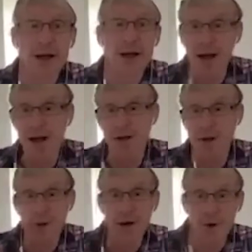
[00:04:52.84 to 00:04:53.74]
And it
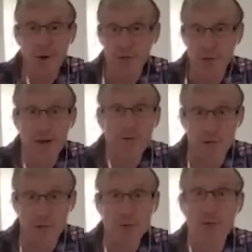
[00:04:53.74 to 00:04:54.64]
went off to
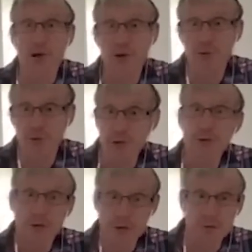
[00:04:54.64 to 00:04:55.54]
DEFRA's press office
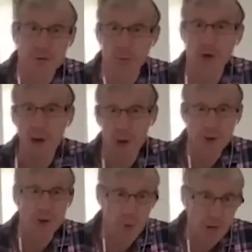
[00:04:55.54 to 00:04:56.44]
because we lost
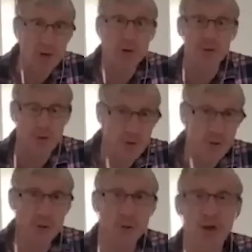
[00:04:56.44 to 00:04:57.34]
our press office. It was
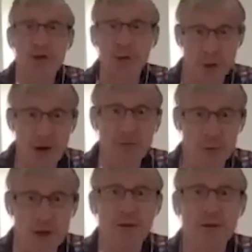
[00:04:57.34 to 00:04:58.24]
all done through the
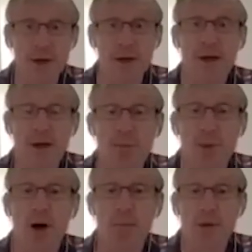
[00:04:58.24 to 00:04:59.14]
government.
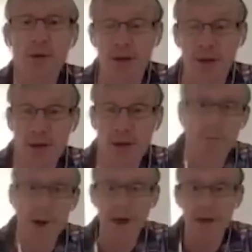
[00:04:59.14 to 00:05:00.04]
department, and
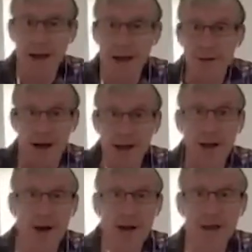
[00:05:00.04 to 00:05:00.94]
Mike, that
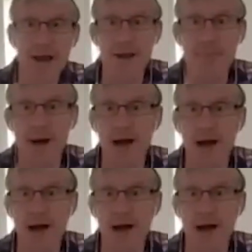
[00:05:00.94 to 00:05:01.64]
line came back.